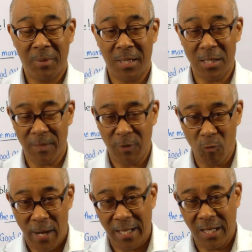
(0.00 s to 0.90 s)
because if
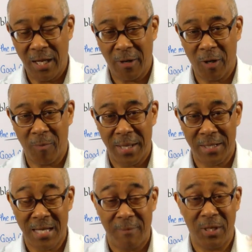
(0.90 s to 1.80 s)
you wait here, by
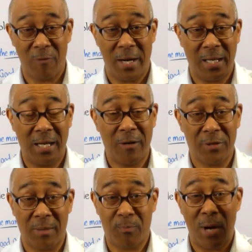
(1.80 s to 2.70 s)
the time you get ready
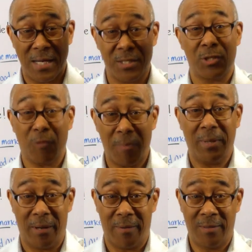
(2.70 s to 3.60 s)
here, the prices are
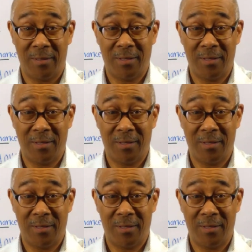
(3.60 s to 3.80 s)
up here.